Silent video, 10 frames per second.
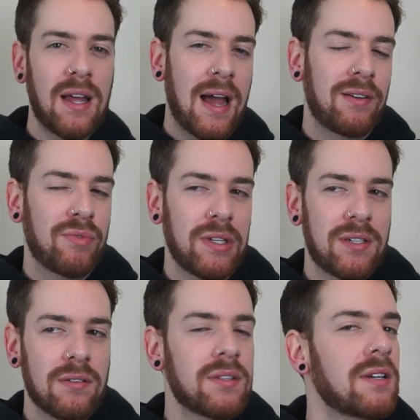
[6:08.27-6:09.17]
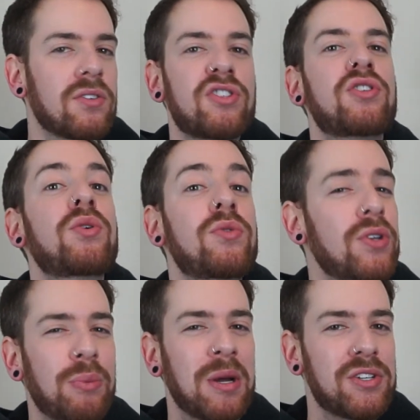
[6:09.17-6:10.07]
I really don't think there's
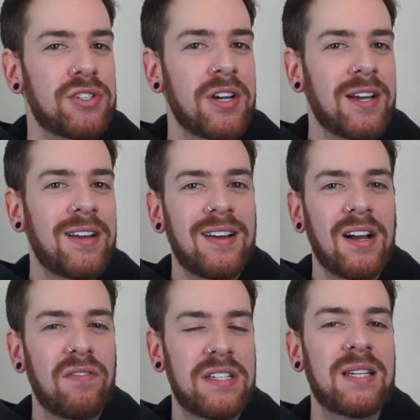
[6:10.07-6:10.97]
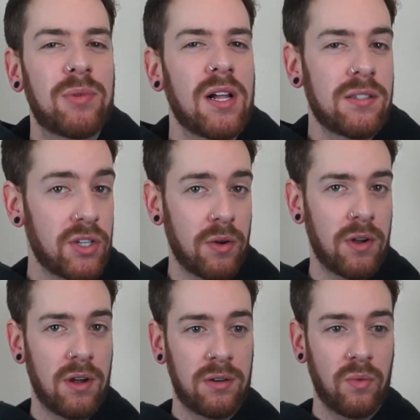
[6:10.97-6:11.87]
too much of a deep cleanse going
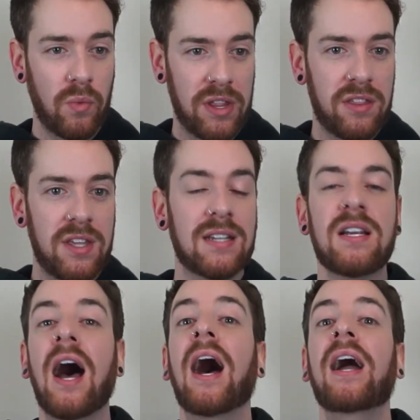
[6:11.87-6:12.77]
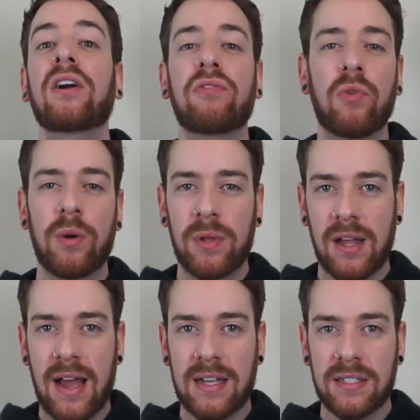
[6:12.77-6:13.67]
on with the entire
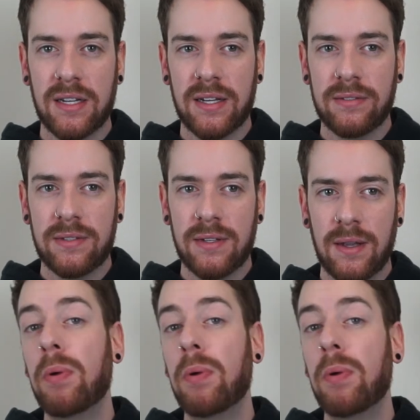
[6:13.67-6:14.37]
formula as it is.